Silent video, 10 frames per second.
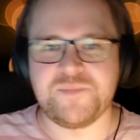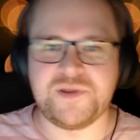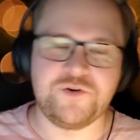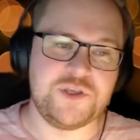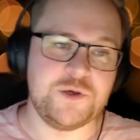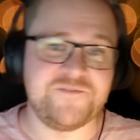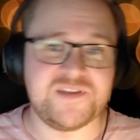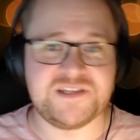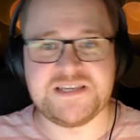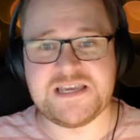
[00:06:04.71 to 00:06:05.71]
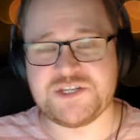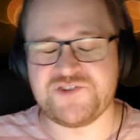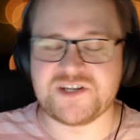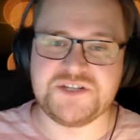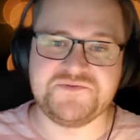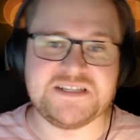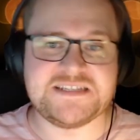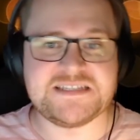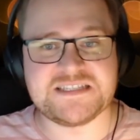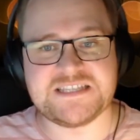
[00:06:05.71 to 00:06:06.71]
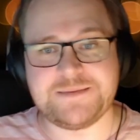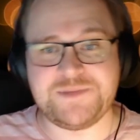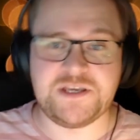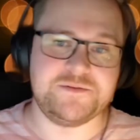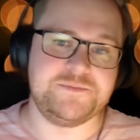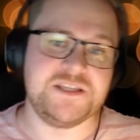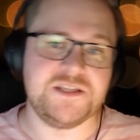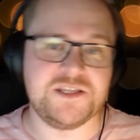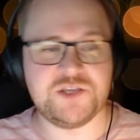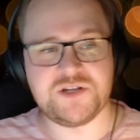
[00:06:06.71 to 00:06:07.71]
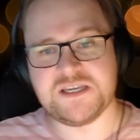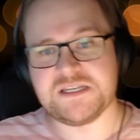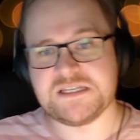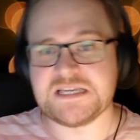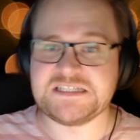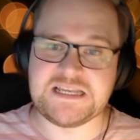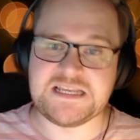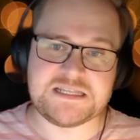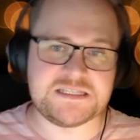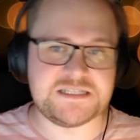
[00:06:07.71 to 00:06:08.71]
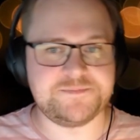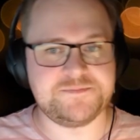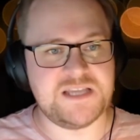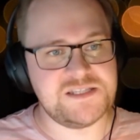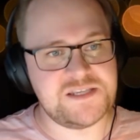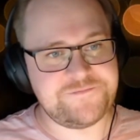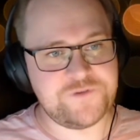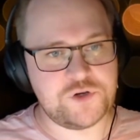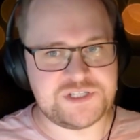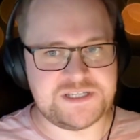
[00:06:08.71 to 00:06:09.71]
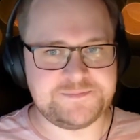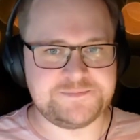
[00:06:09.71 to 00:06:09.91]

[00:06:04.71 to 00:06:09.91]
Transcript: Pinocchio and Fantasia are actually released in the same year in the United States, 1940.